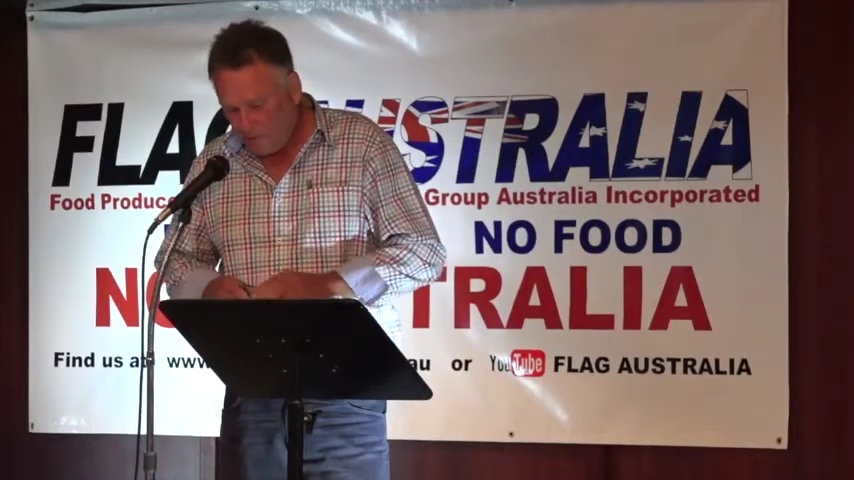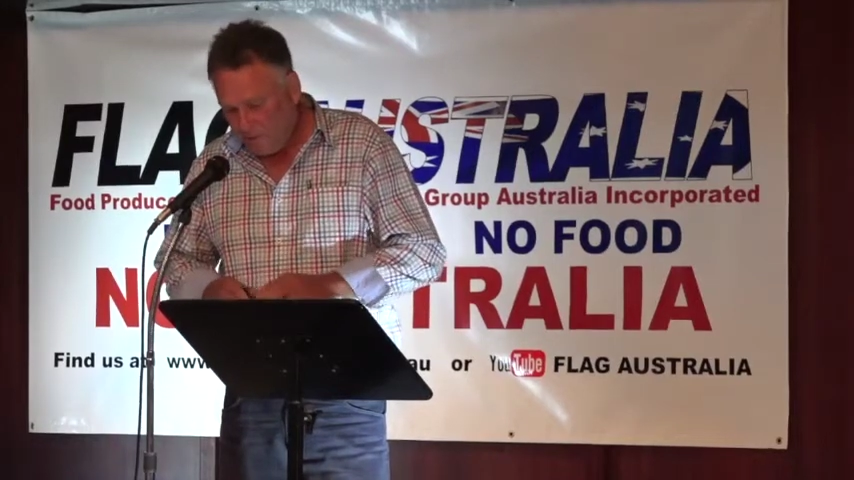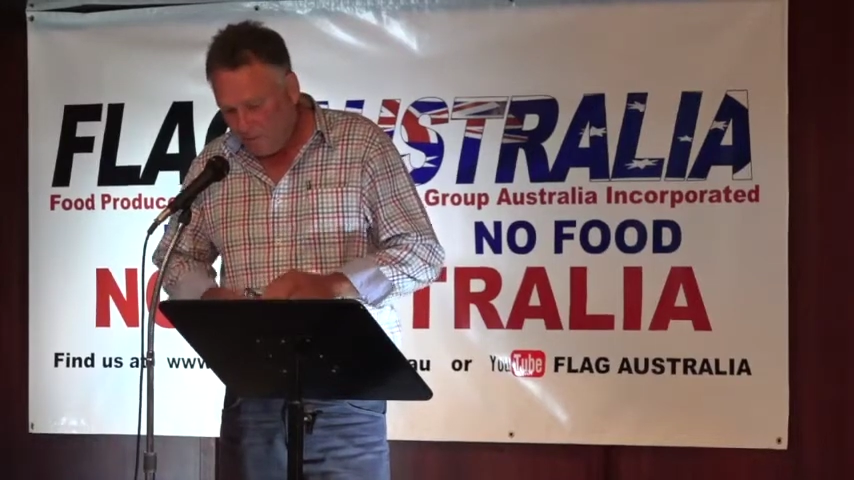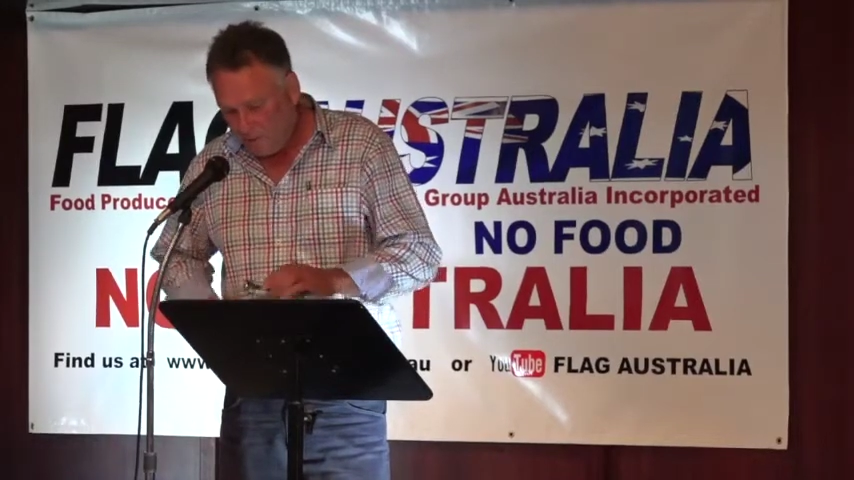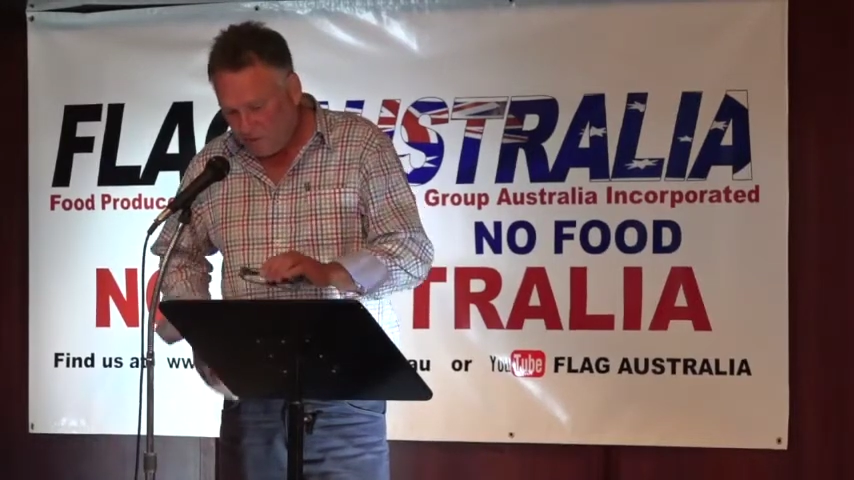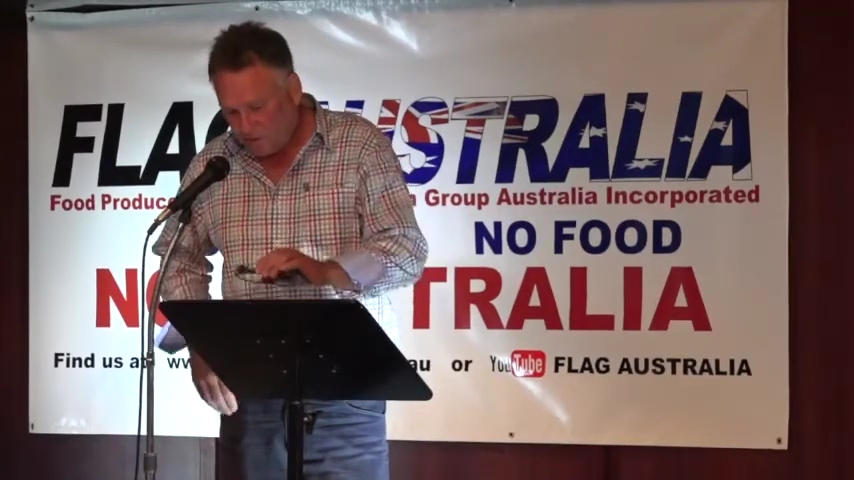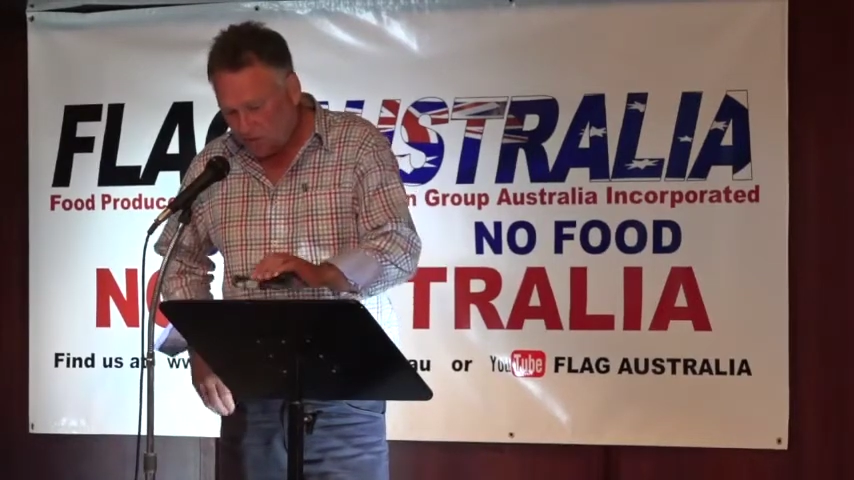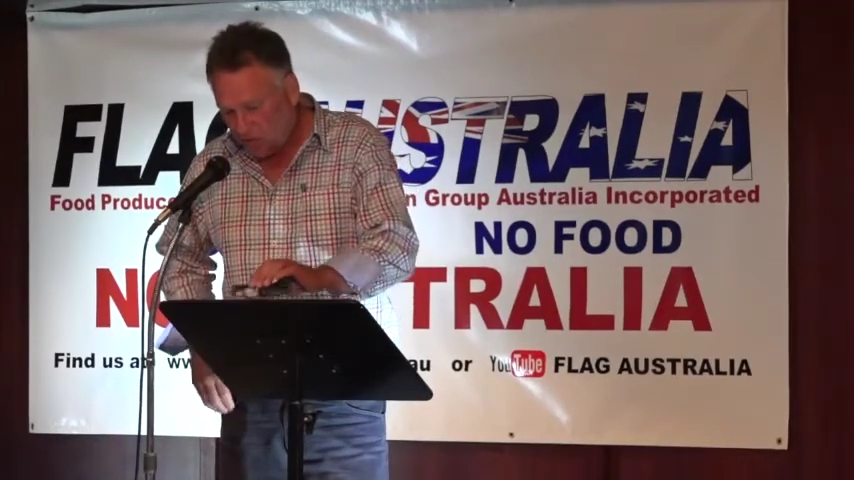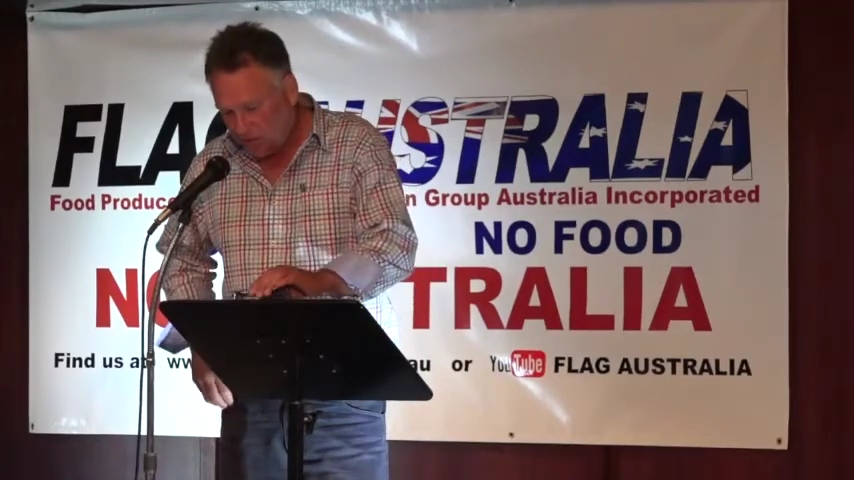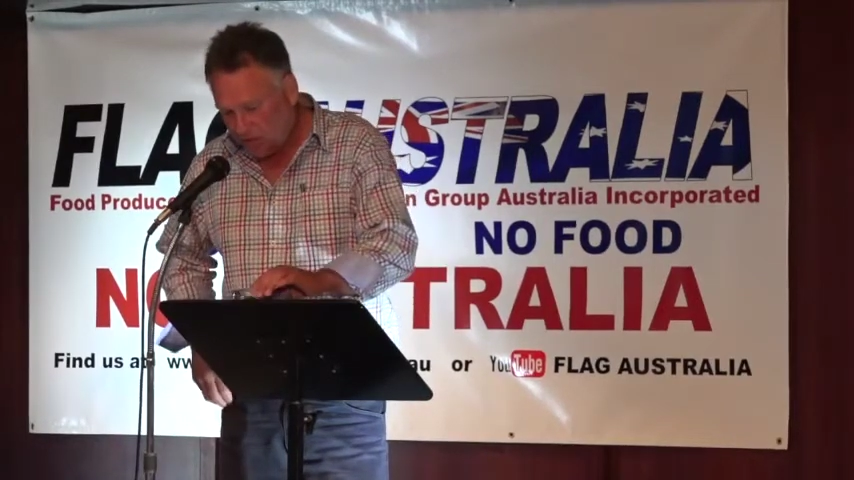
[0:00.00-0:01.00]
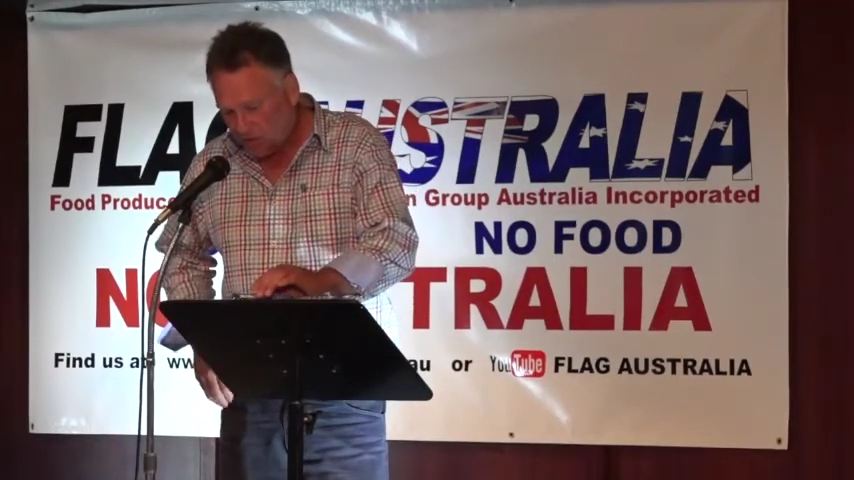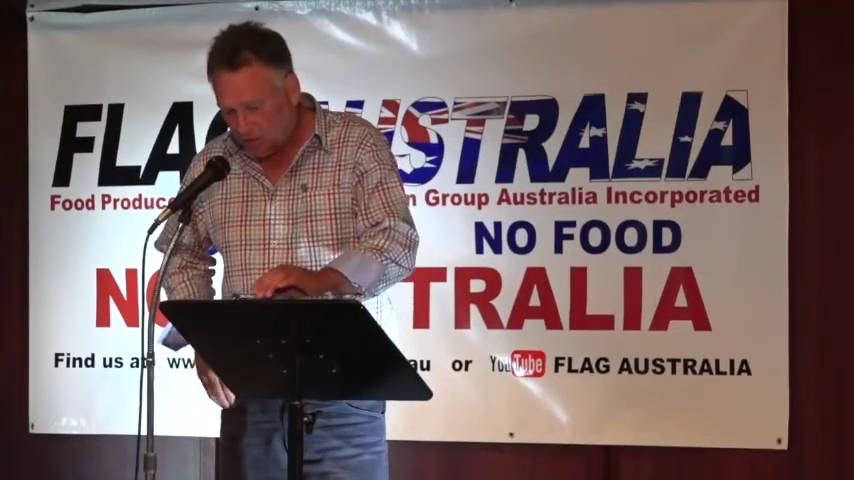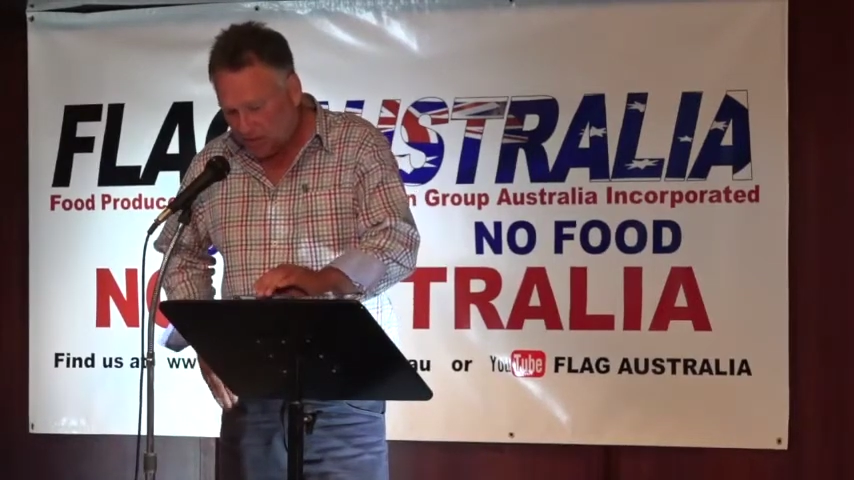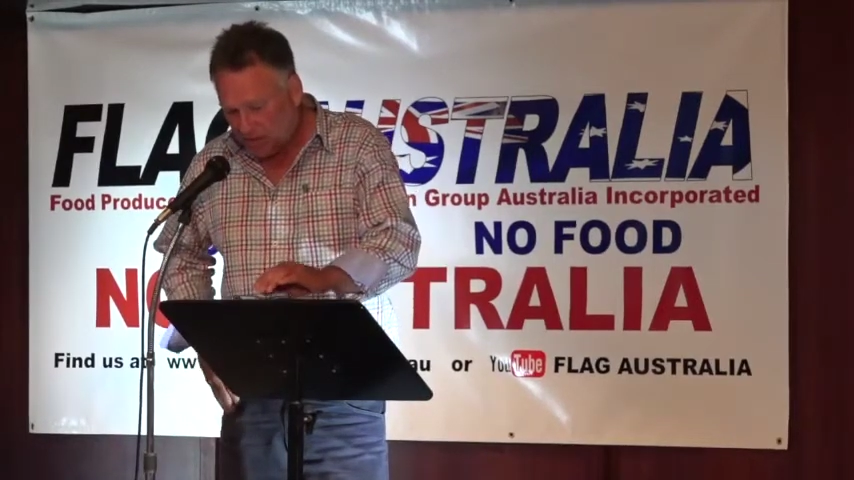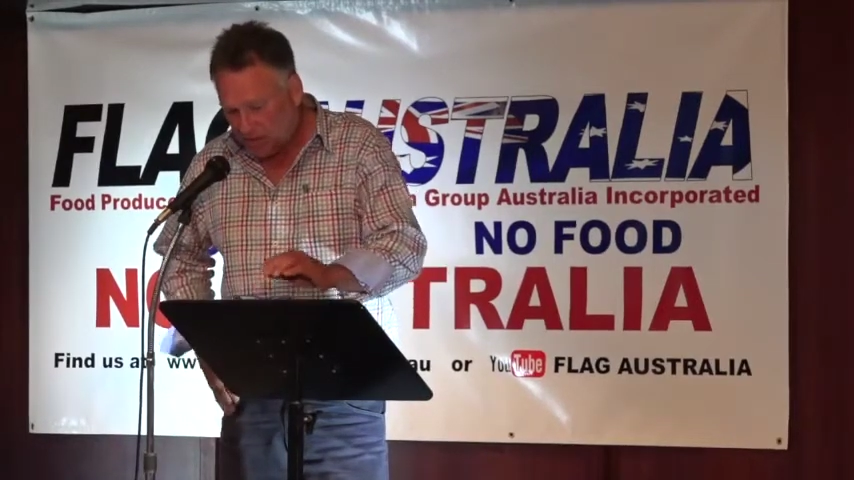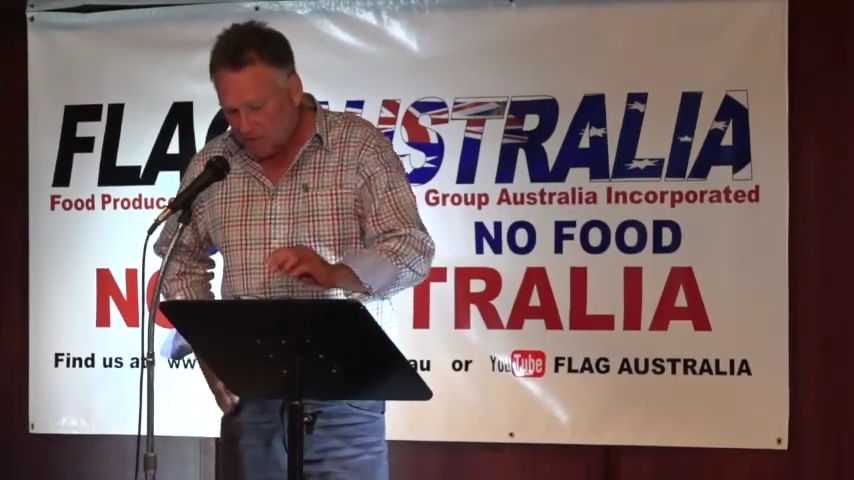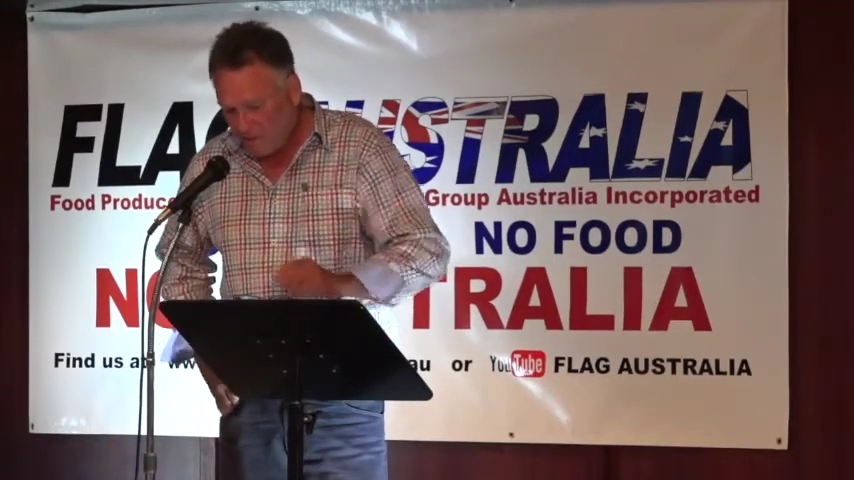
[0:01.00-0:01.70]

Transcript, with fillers: we've got a situation where,